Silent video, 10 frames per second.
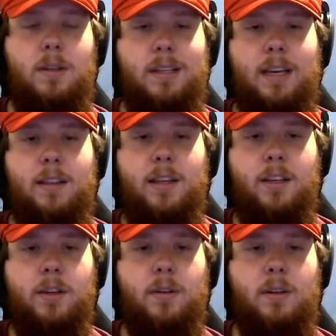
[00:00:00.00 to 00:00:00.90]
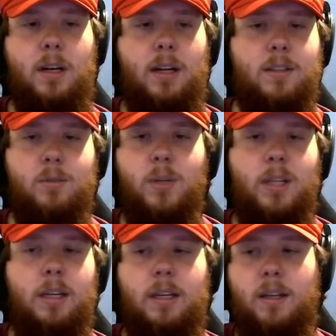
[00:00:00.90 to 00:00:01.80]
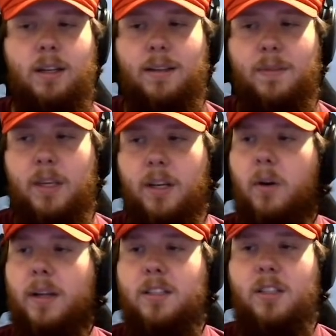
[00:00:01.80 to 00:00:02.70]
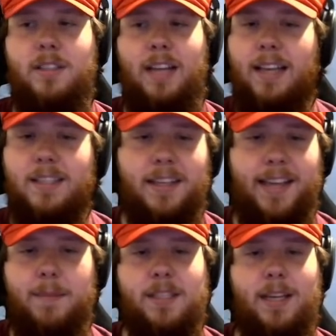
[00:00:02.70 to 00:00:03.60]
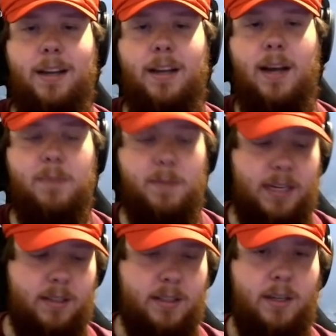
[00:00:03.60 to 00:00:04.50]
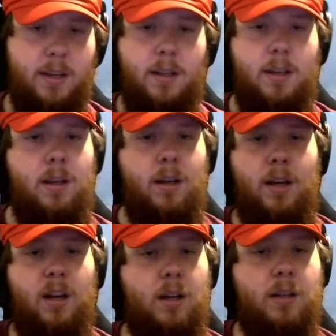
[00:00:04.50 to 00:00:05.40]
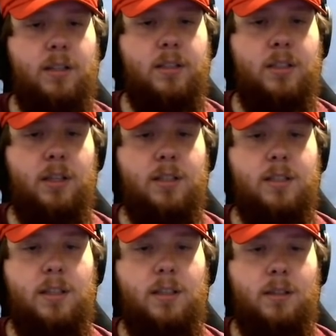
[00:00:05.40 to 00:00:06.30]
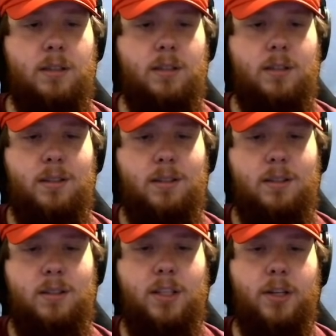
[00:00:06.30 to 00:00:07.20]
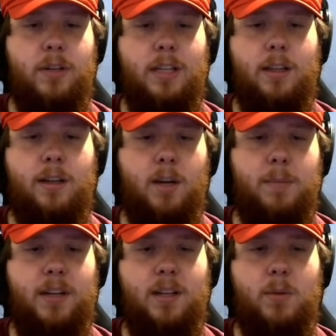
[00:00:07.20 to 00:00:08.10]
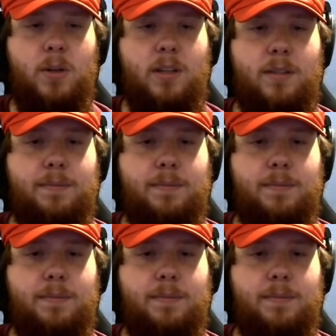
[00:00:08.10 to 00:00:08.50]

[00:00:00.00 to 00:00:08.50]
Yeah, thank you. It's really, it's just as the game has gotten optimized, it's just, you don't need the carpet anymore.